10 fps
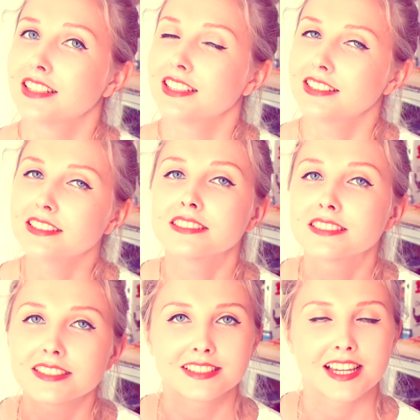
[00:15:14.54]
he
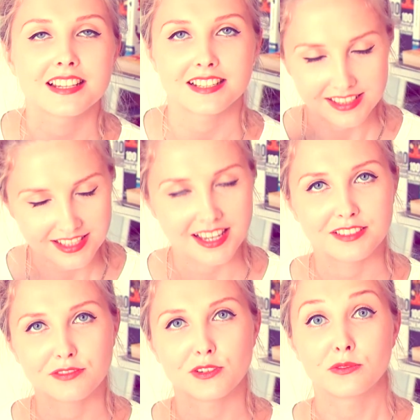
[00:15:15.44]
didn't stay
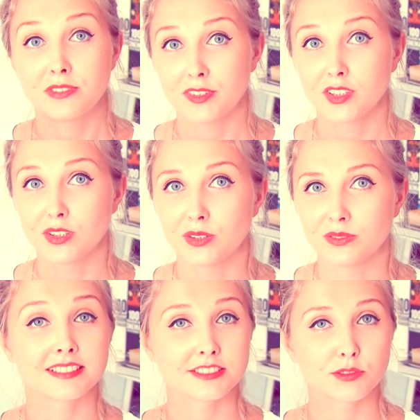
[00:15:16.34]
sad for very
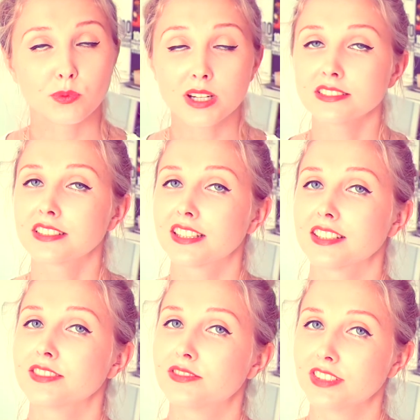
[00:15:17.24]
long, and one
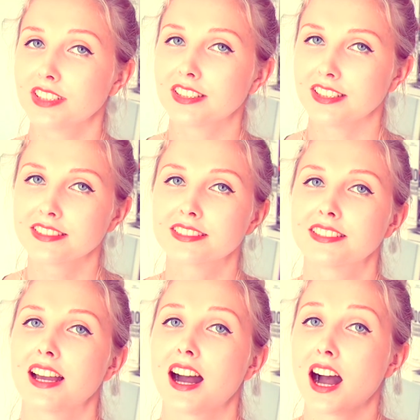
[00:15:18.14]
can read in
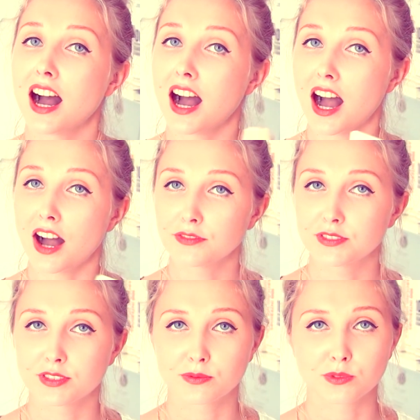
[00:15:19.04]
the
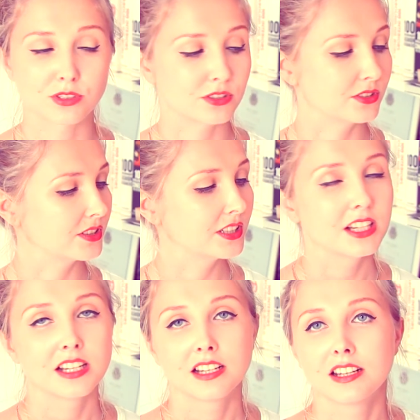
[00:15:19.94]
afterword
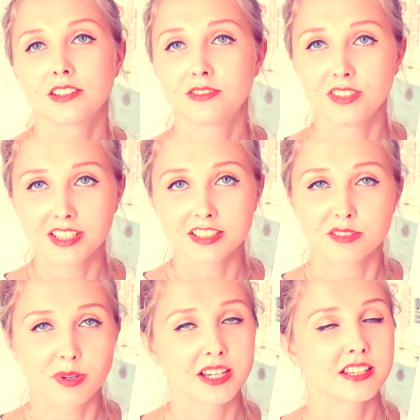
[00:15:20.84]

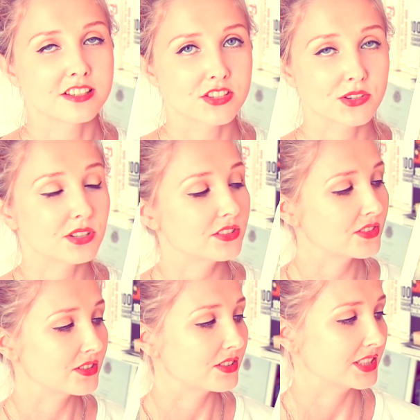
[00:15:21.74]
written by his
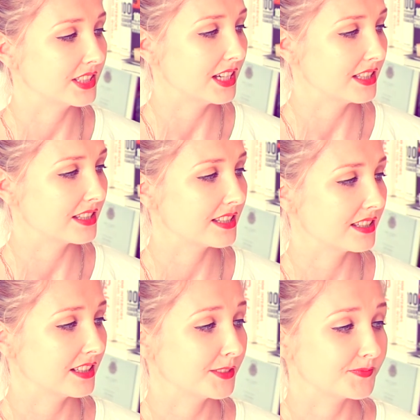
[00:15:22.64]
daughter that
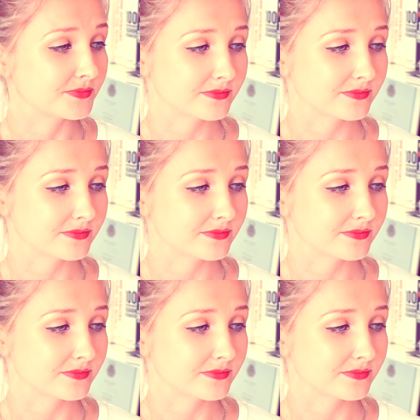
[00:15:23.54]
uh,